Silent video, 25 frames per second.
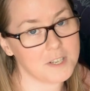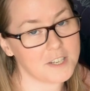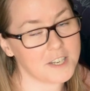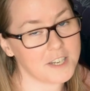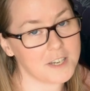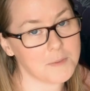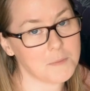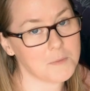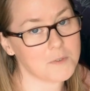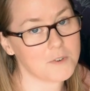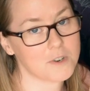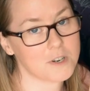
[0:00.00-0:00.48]

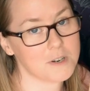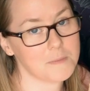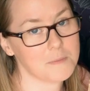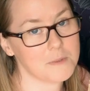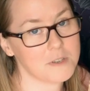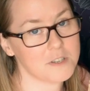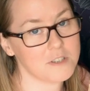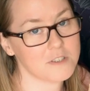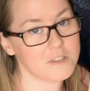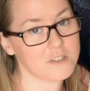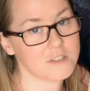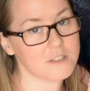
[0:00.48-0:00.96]
anymore
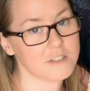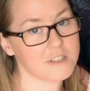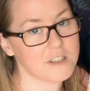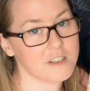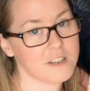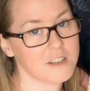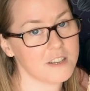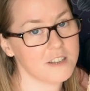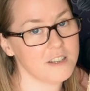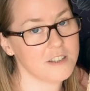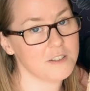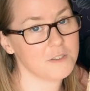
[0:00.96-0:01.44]
because
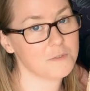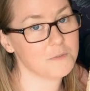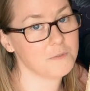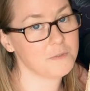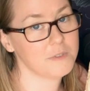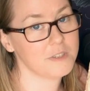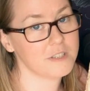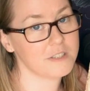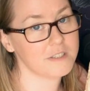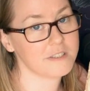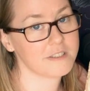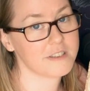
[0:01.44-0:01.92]
it
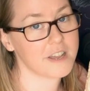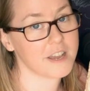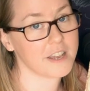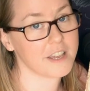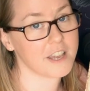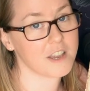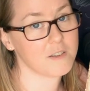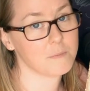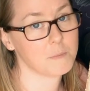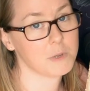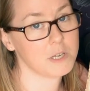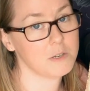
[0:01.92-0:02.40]
feels
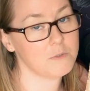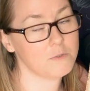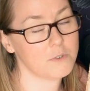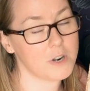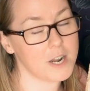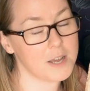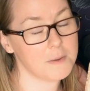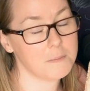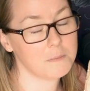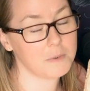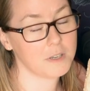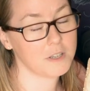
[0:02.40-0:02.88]
like I've been
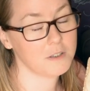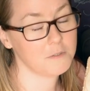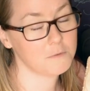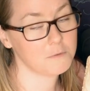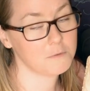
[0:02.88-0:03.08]
rambling